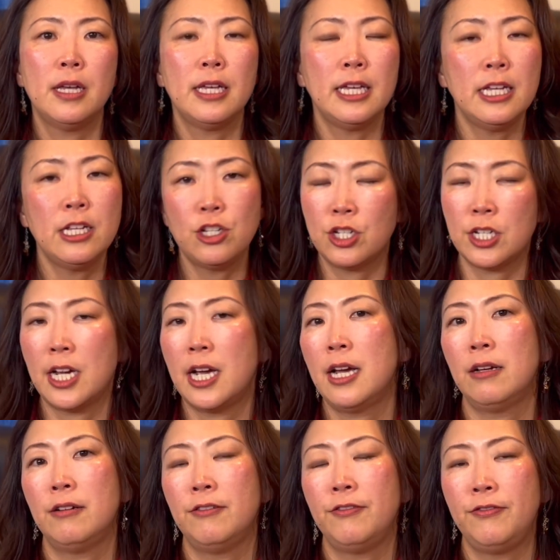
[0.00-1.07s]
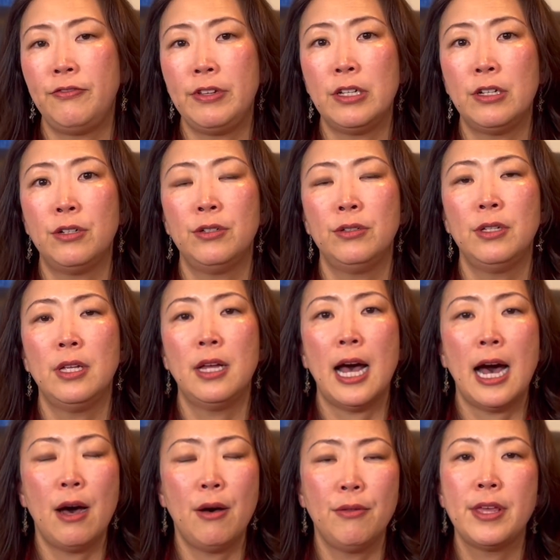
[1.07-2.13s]
each child feel
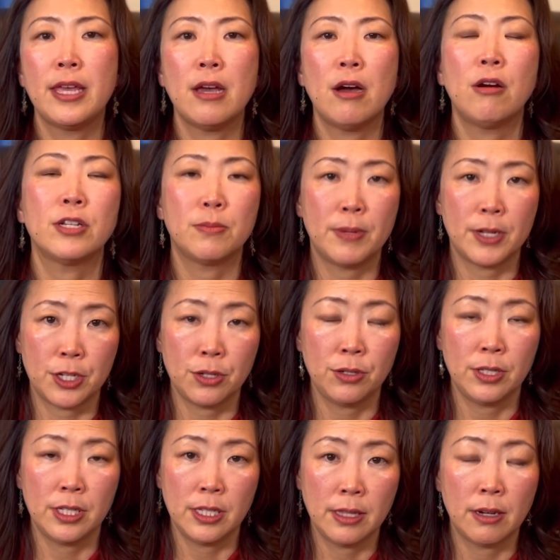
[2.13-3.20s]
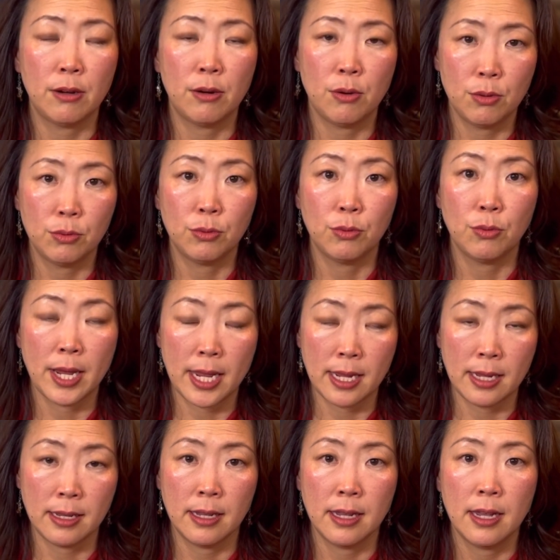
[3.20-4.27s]
how they are special in their own way
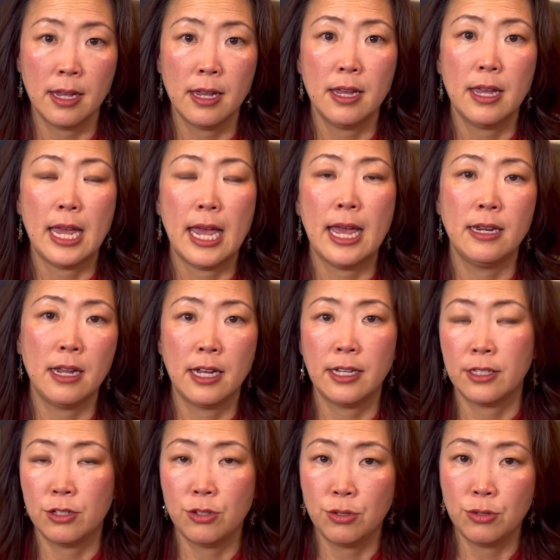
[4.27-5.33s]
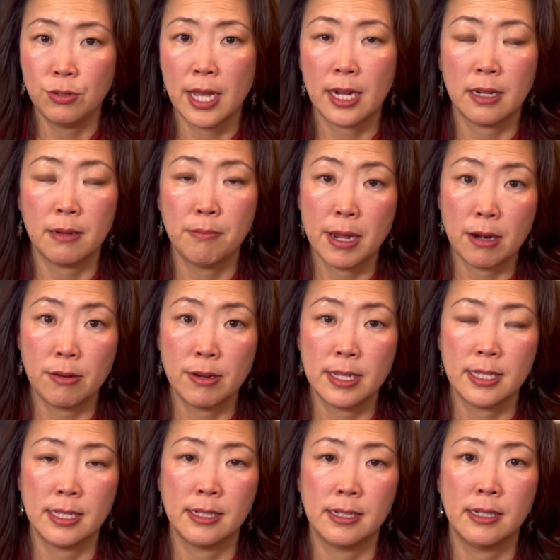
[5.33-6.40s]
and not to do that
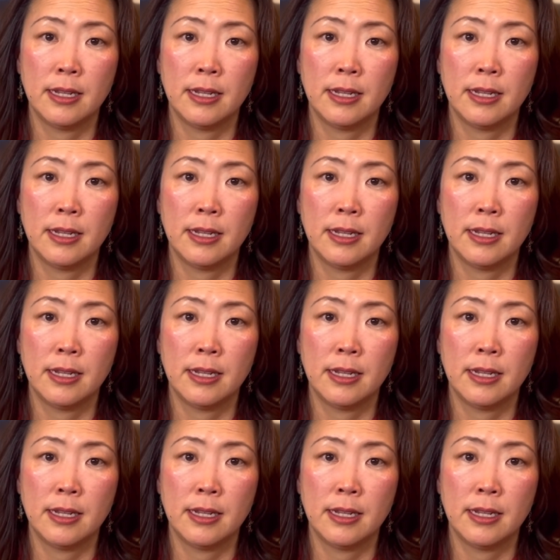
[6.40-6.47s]
comparison.